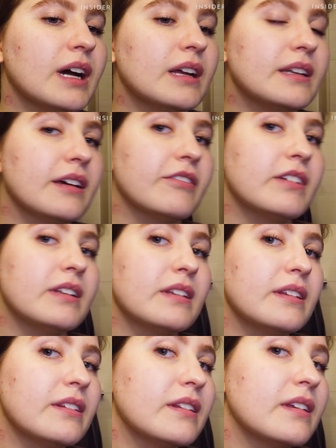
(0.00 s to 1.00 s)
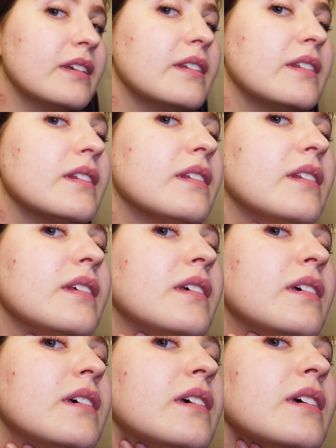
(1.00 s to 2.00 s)
Yeah, it definitely stings.
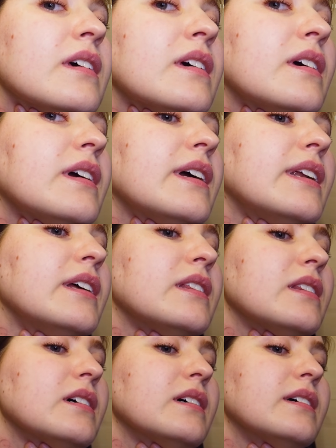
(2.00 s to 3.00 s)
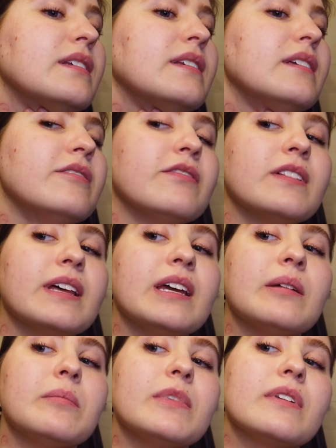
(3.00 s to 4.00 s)
And it looks
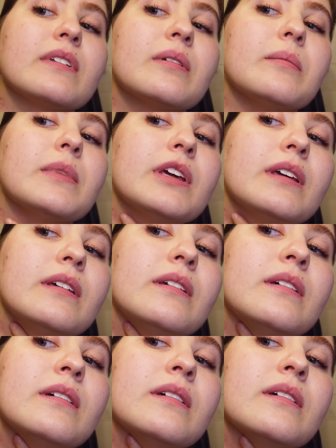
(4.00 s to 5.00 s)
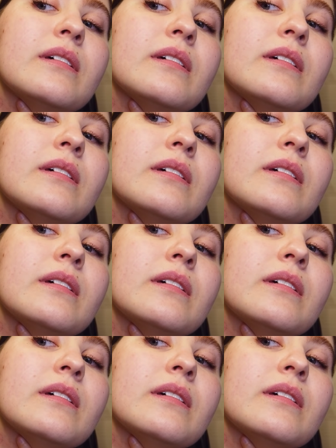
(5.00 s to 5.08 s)
inflamed to me.